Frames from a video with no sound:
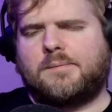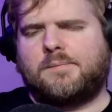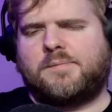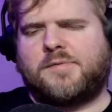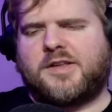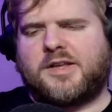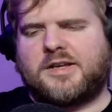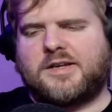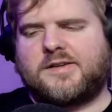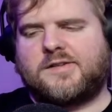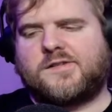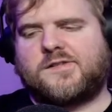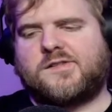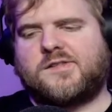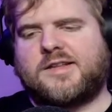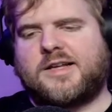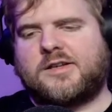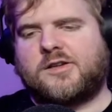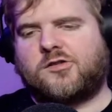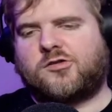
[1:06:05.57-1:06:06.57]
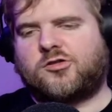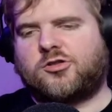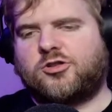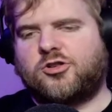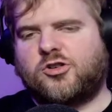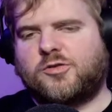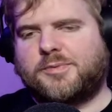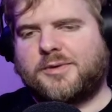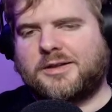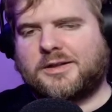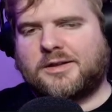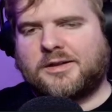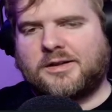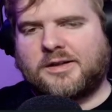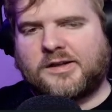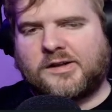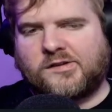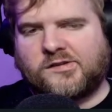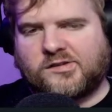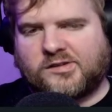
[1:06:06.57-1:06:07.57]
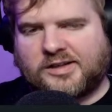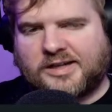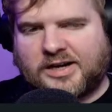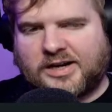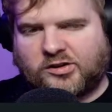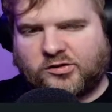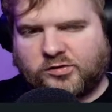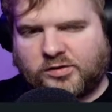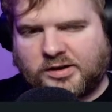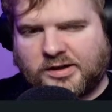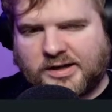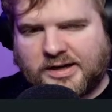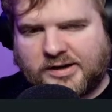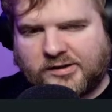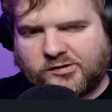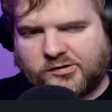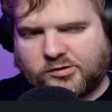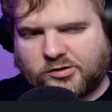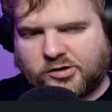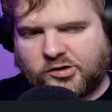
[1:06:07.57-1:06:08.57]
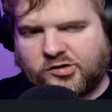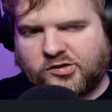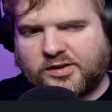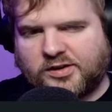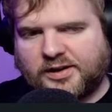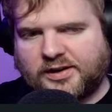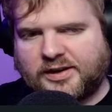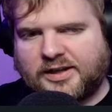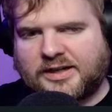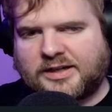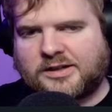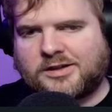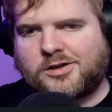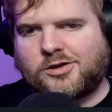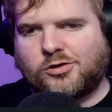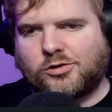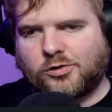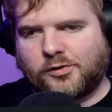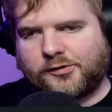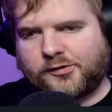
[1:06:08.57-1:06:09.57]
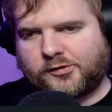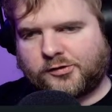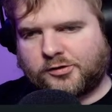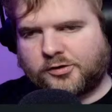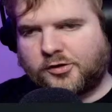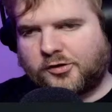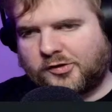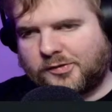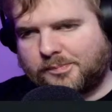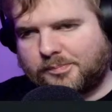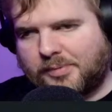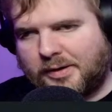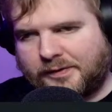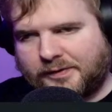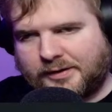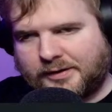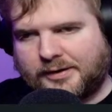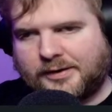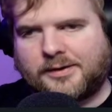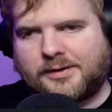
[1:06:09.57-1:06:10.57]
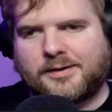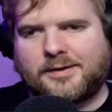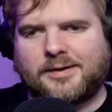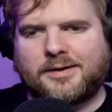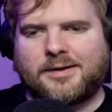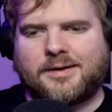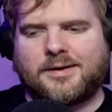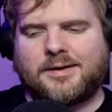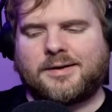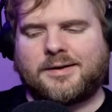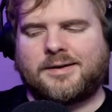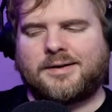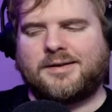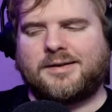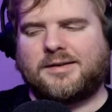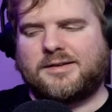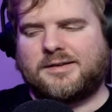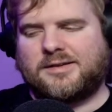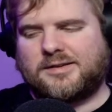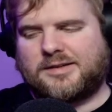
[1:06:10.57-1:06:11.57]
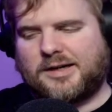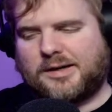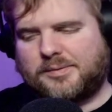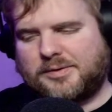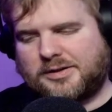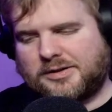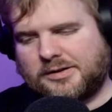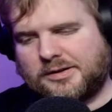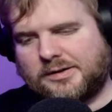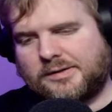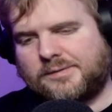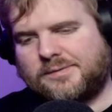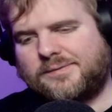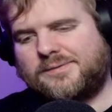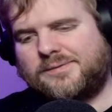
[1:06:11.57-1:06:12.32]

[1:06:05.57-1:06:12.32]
it is. Then the search button is actually a search link called search button. There we go.